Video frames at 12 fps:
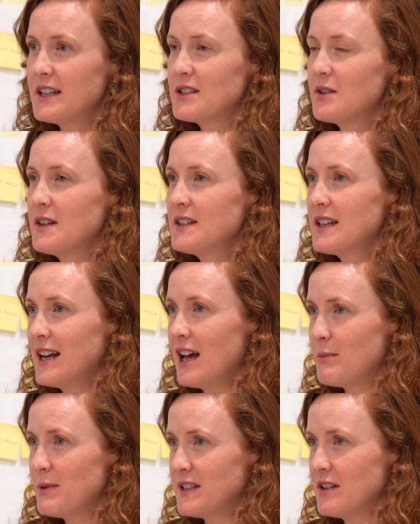And so this can
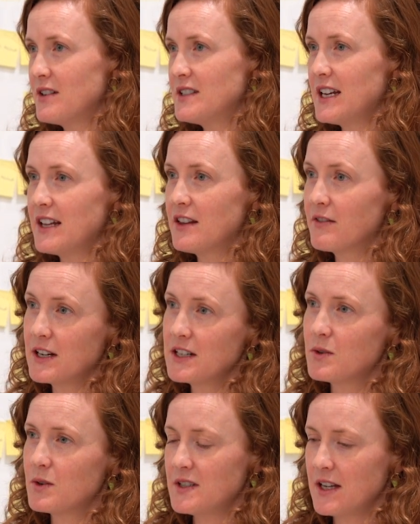help us understand the
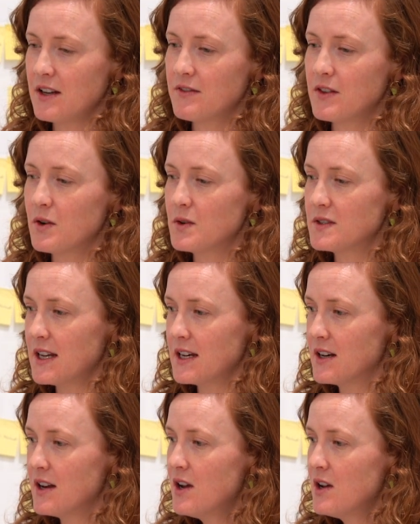resourcing of those
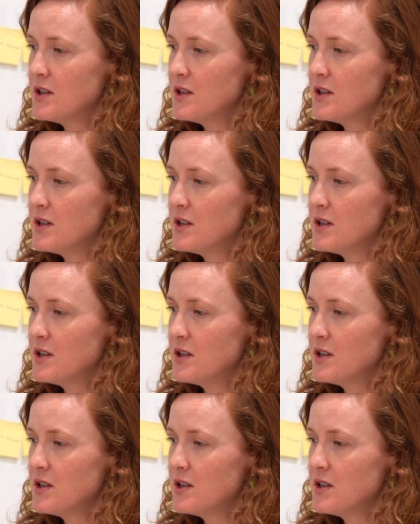and